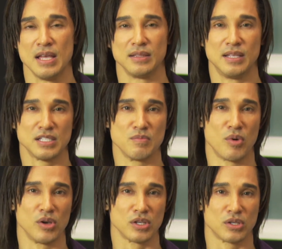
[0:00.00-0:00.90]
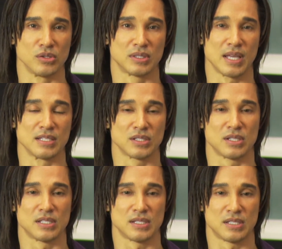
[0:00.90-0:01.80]
This molecule
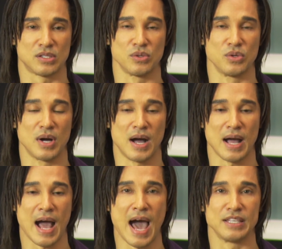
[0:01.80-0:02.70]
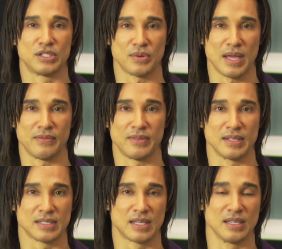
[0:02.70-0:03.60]
tends to hydrate the
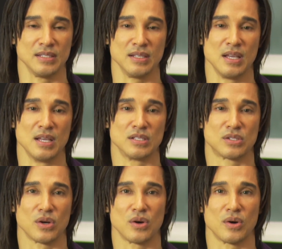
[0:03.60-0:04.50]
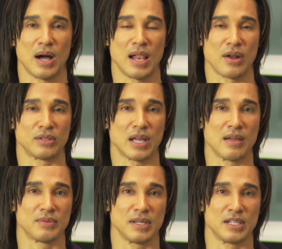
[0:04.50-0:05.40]
skin, so a lot of
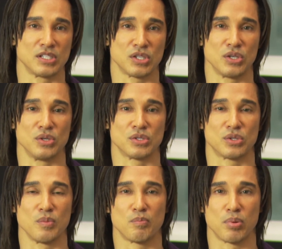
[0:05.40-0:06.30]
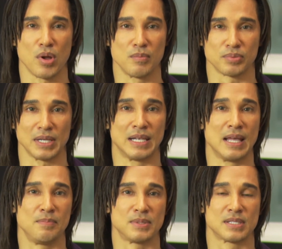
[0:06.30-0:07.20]
times it is used to plump
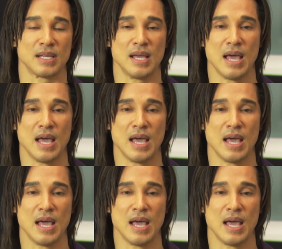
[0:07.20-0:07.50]
lips.